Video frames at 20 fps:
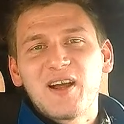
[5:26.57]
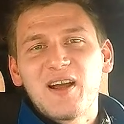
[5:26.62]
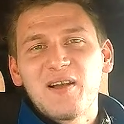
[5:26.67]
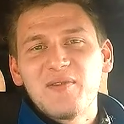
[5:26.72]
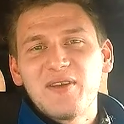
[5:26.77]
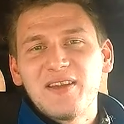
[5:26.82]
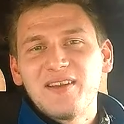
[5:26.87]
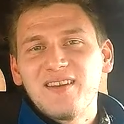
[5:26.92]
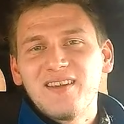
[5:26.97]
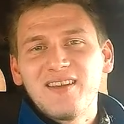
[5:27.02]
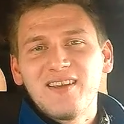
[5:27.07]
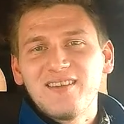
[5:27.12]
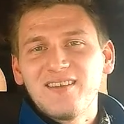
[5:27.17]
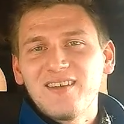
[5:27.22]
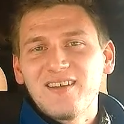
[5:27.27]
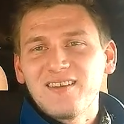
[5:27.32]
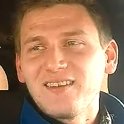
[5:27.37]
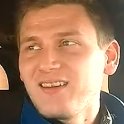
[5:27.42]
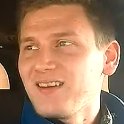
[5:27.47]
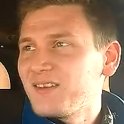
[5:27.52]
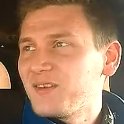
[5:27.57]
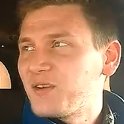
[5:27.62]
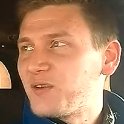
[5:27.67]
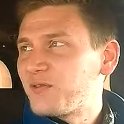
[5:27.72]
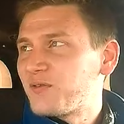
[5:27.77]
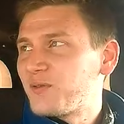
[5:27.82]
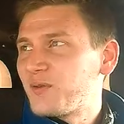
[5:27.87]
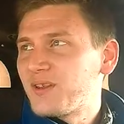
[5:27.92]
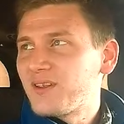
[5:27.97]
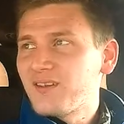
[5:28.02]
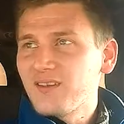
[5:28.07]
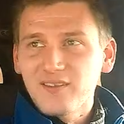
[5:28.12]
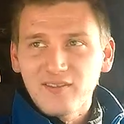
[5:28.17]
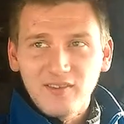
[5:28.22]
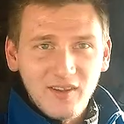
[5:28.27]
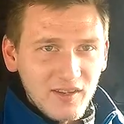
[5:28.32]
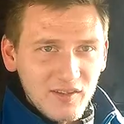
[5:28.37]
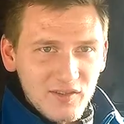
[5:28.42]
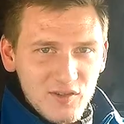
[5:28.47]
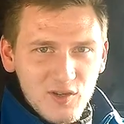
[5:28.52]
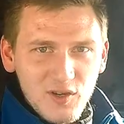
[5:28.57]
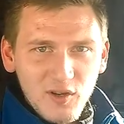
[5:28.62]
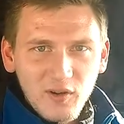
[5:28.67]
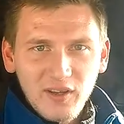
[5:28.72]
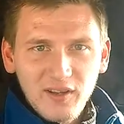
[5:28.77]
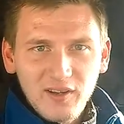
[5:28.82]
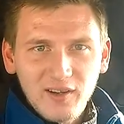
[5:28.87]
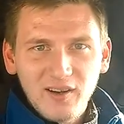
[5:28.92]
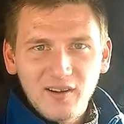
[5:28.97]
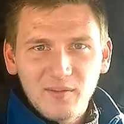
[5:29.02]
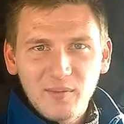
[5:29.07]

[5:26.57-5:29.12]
I mean, I don't know if I can show you here.